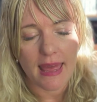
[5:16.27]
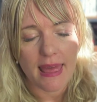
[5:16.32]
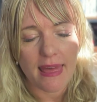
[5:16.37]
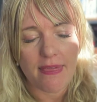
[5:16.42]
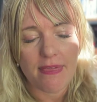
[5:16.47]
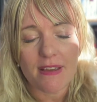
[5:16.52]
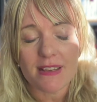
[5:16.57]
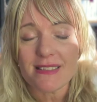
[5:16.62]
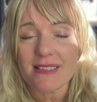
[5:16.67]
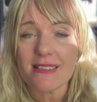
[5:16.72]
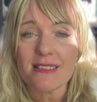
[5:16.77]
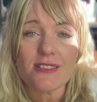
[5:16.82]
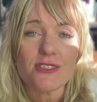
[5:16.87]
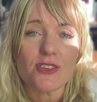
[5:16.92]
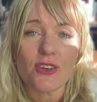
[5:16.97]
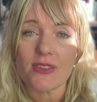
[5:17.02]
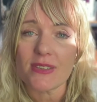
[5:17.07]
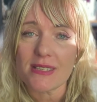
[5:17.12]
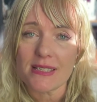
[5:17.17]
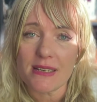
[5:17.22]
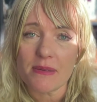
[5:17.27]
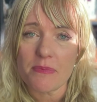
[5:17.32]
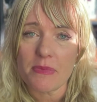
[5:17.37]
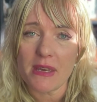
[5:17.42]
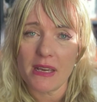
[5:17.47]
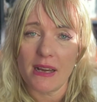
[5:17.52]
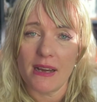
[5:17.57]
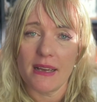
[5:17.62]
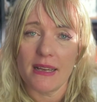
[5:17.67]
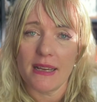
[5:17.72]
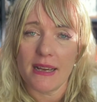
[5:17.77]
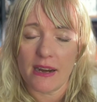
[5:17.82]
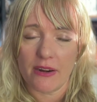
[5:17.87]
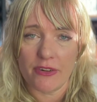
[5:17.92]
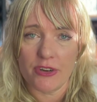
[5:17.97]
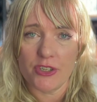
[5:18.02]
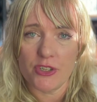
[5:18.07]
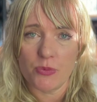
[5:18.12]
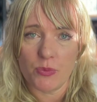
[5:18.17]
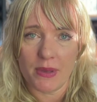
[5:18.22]
This is not something I
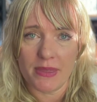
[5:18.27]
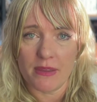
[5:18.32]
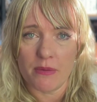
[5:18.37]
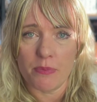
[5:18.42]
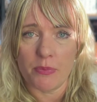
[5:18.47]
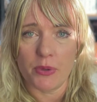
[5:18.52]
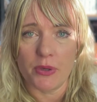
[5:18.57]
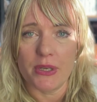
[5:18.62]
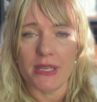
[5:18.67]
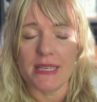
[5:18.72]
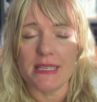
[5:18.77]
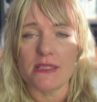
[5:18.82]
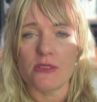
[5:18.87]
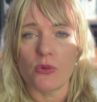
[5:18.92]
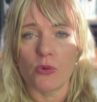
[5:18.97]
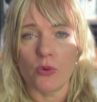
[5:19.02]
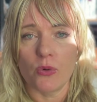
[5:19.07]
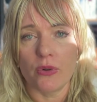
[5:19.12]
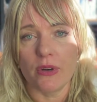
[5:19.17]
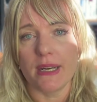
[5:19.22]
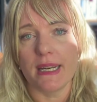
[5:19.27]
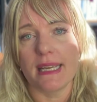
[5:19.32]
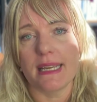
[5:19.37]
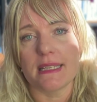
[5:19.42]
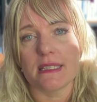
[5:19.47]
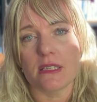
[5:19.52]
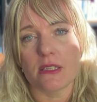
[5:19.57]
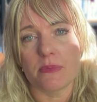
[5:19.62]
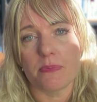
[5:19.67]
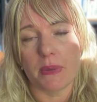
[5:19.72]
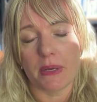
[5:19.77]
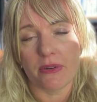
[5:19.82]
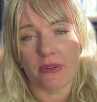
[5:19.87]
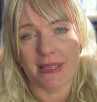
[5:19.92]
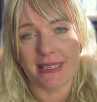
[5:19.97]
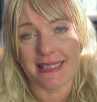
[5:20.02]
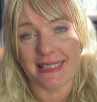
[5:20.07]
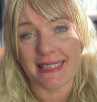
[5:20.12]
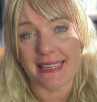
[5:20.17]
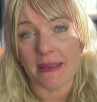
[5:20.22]
encourage when the body is already
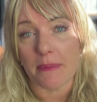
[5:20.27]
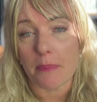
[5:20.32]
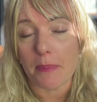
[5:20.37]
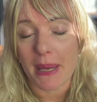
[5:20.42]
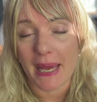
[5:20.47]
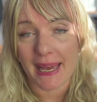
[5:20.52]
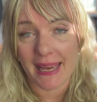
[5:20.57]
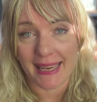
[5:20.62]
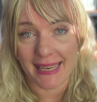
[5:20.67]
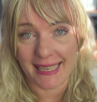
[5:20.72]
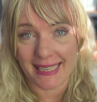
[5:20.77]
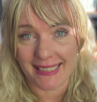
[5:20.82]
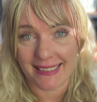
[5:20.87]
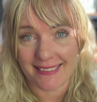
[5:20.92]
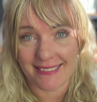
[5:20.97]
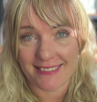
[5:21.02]
experiencing pain.